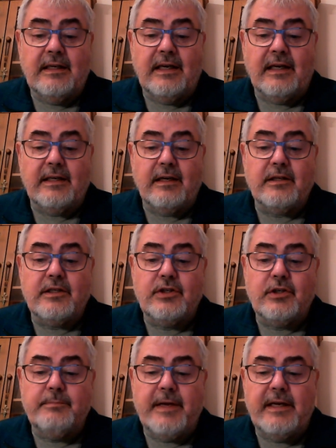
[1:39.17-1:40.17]
and I
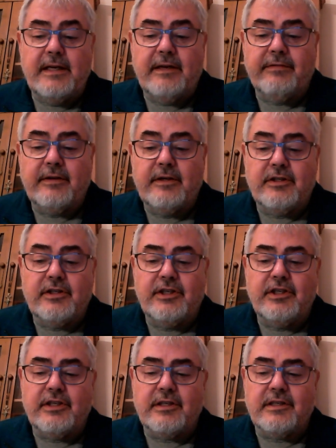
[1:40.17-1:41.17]
understood many African
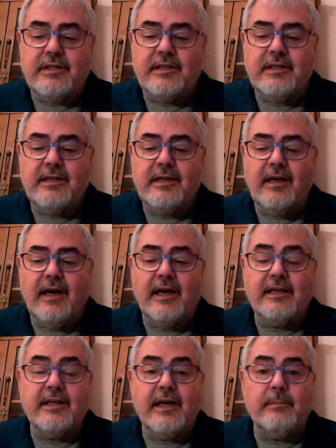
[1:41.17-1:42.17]
traditions.
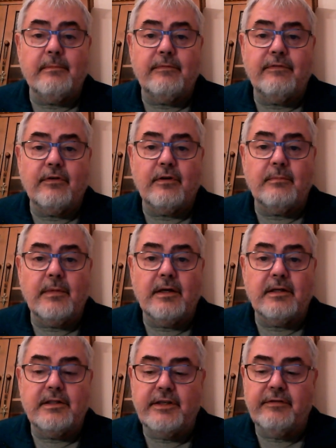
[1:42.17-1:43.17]
I'd come from a
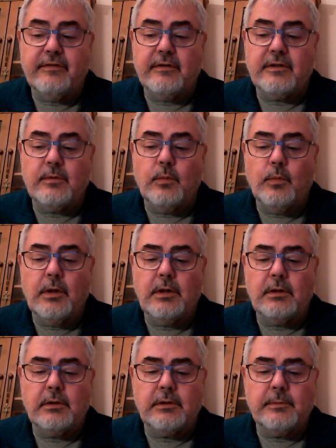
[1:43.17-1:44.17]
different
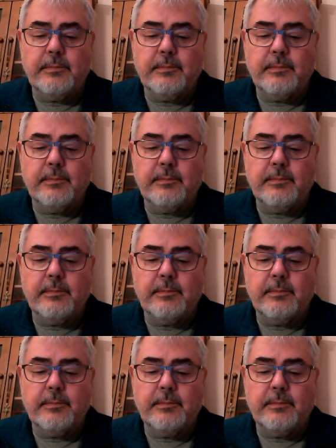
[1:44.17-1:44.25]
world.